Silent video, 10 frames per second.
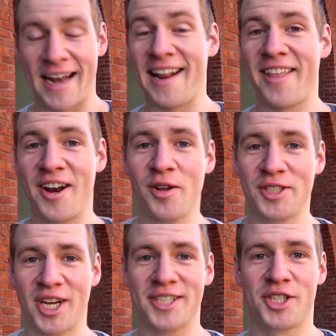And now they're
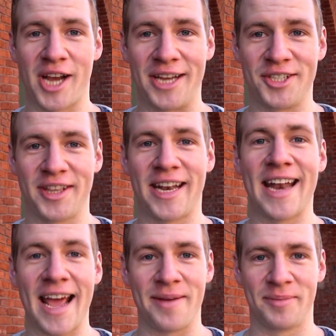not just changing the
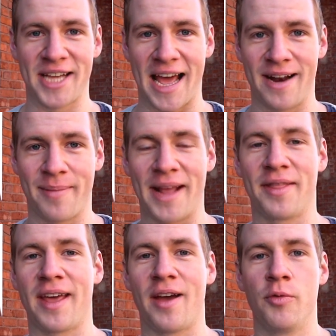name to
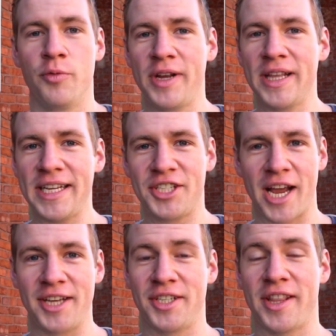Animate, they're really
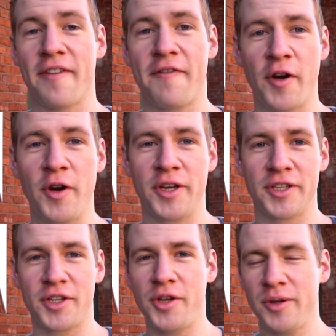changing their
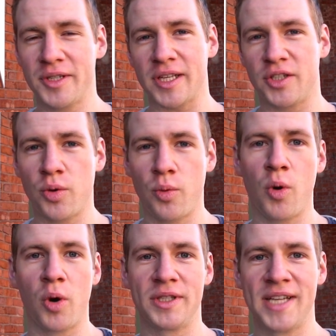focus hugely
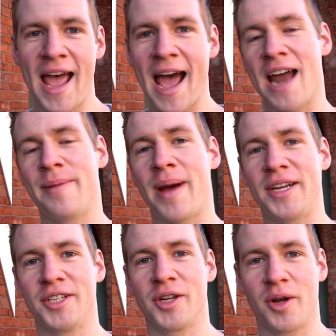towards
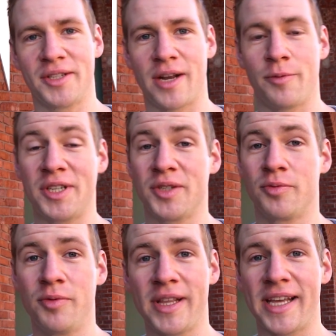animation content, which is
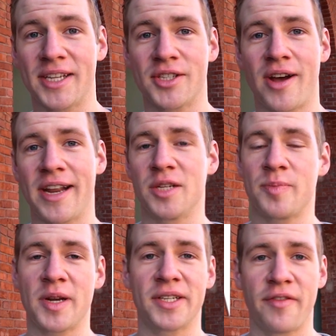really exciting,
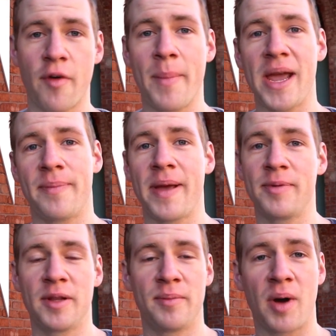especially for me and
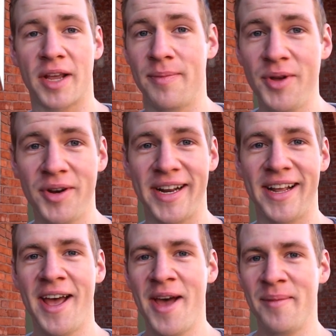people in my
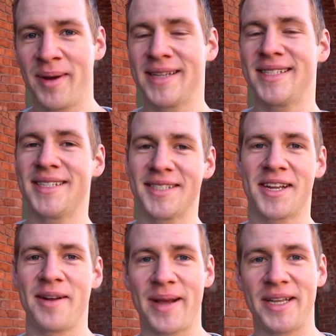community, because this is
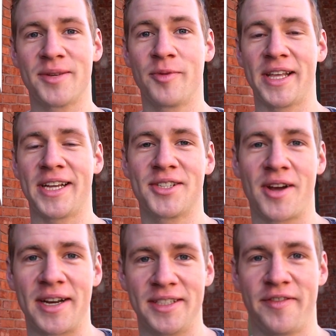going to mean some really
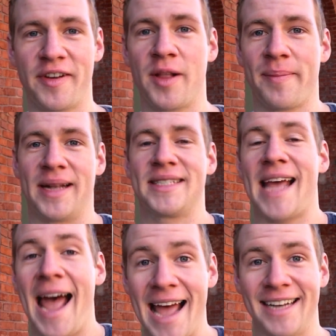exciting developments.
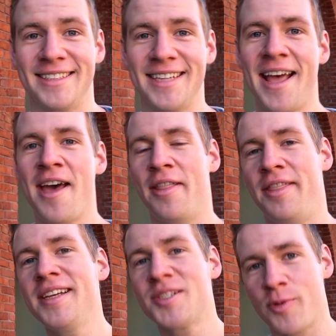And
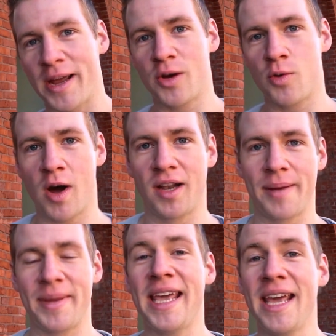this week, while
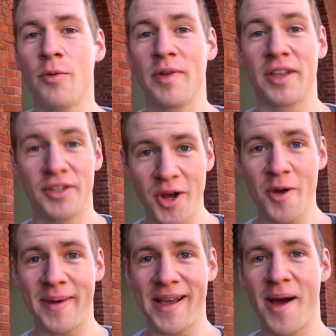I'm here with Adobe,